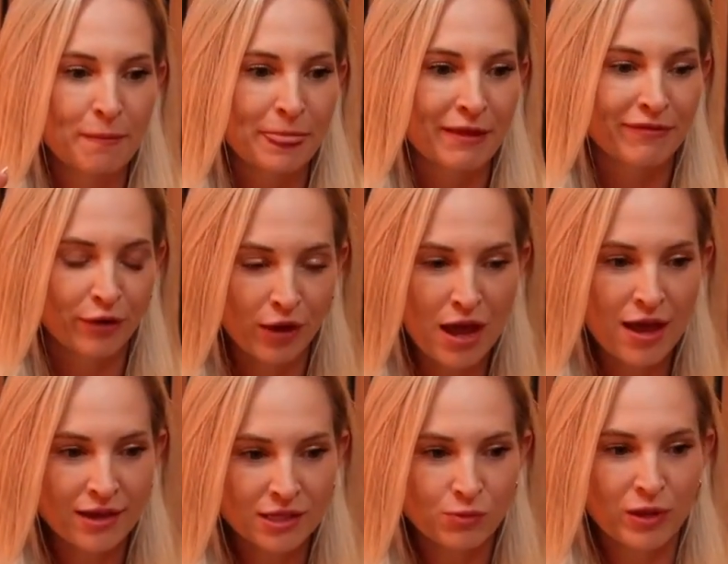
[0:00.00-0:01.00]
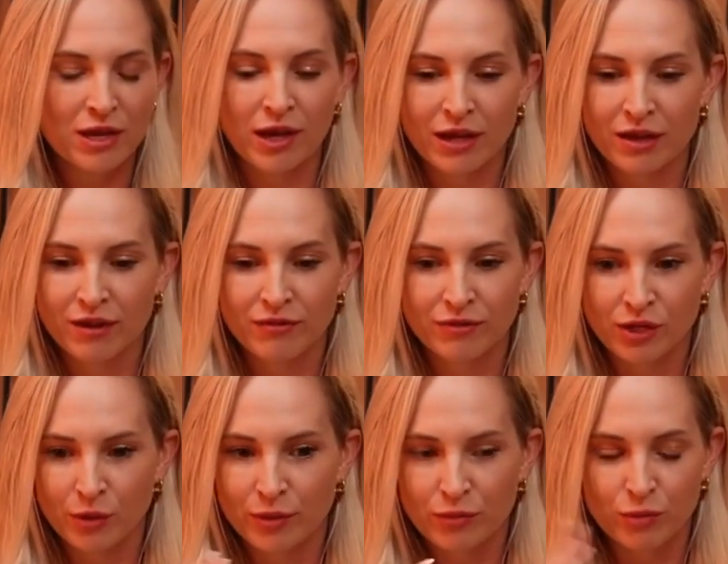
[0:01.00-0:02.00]
for us, we kind of,
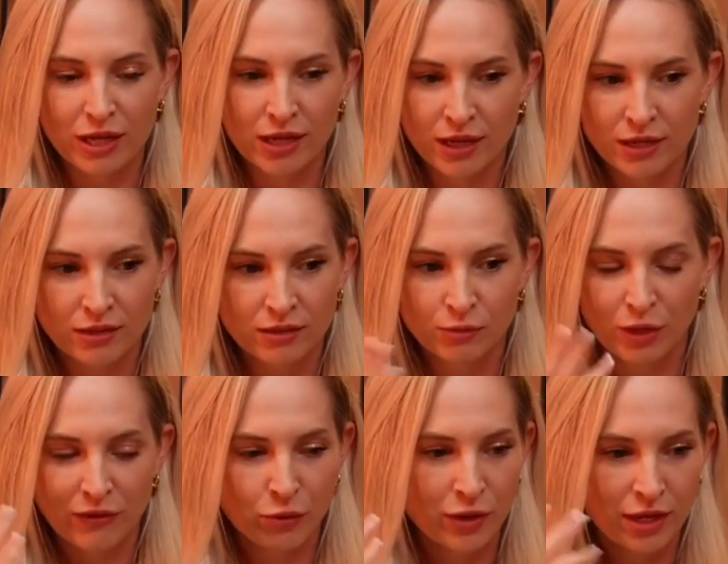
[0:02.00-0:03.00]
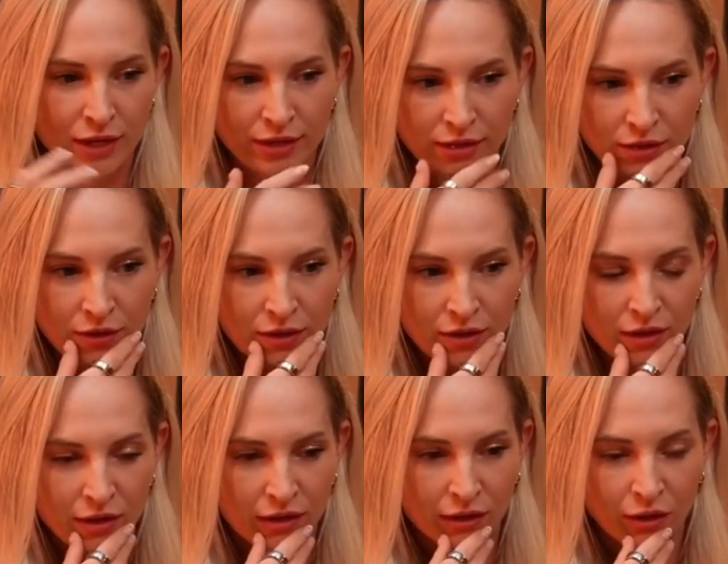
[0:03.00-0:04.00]
we hit whatever we hit,
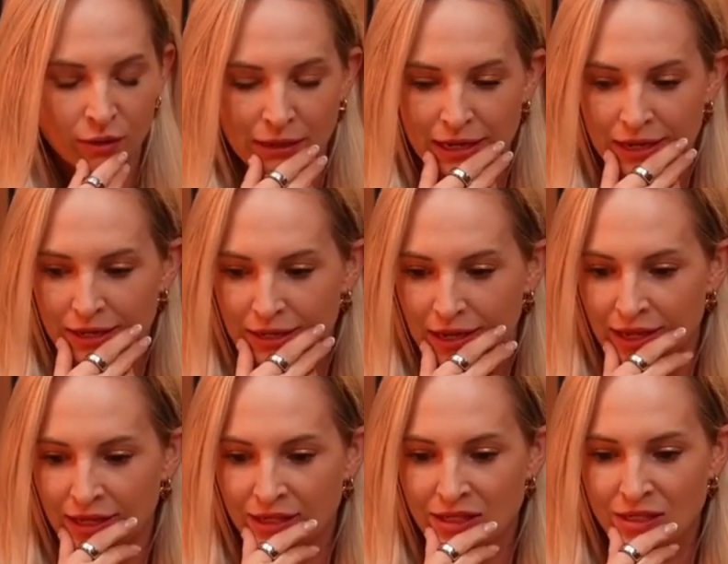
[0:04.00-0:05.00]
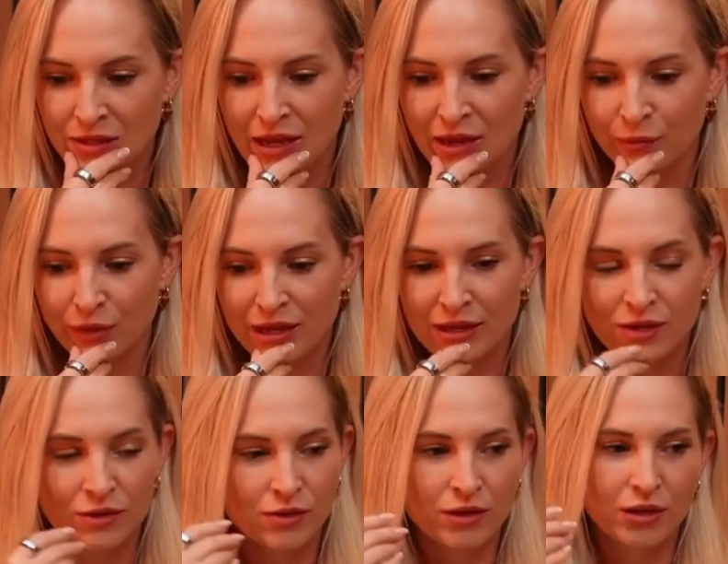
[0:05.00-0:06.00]
a lot of money, and
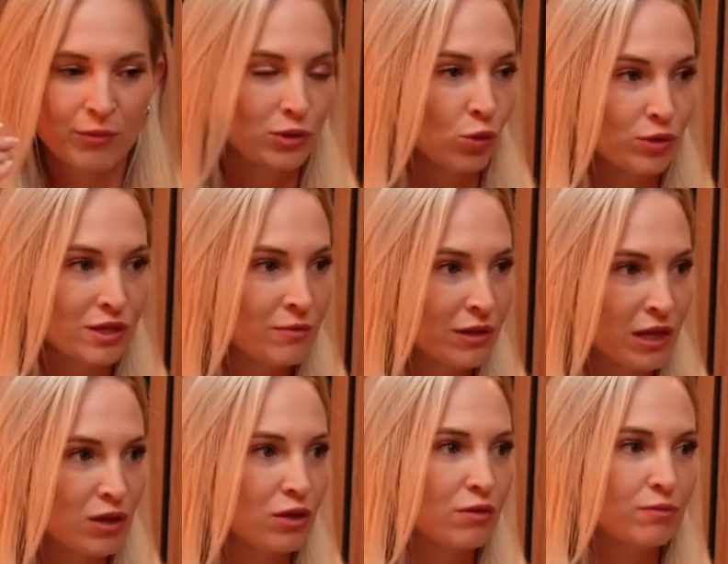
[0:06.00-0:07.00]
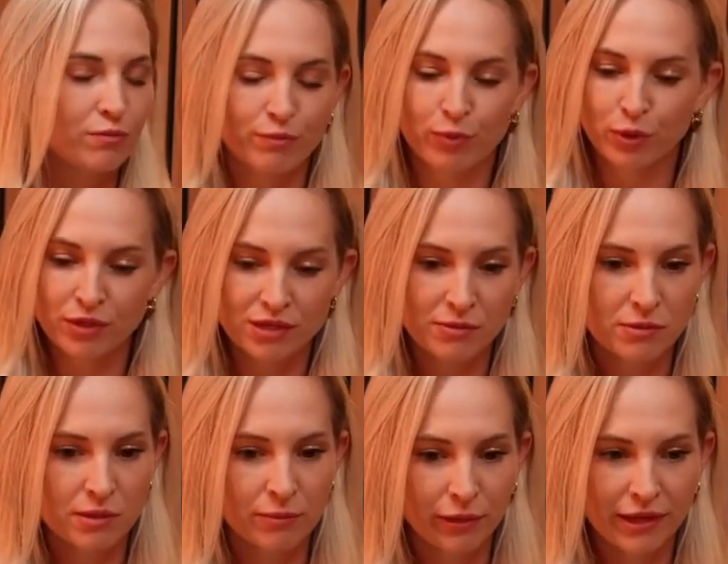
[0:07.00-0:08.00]
it was awesome. And then you put the systems
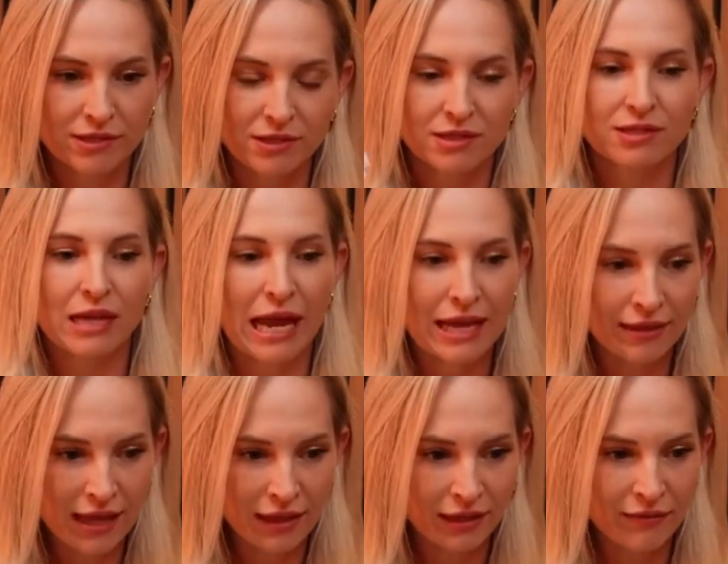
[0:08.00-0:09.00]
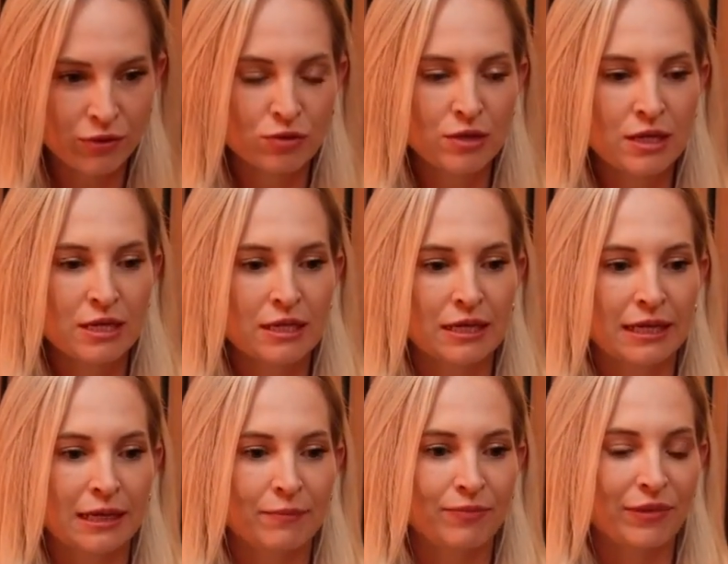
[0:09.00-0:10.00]
in place to stay at that level.
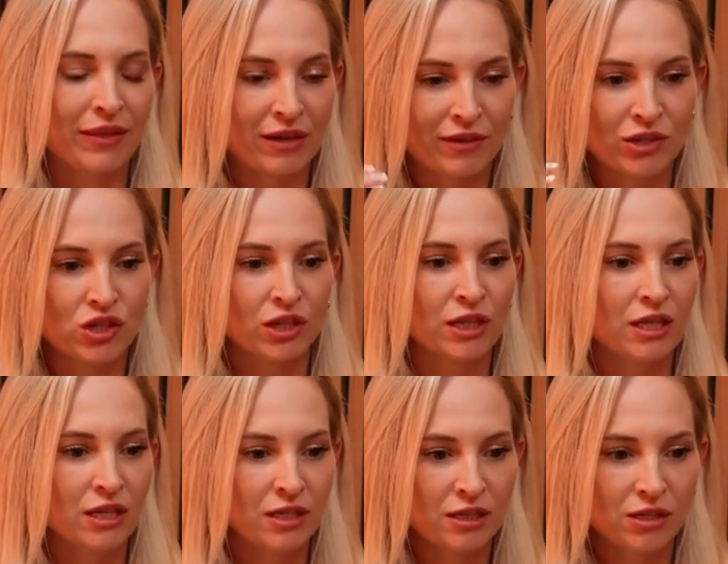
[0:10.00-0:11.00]
And then eventually,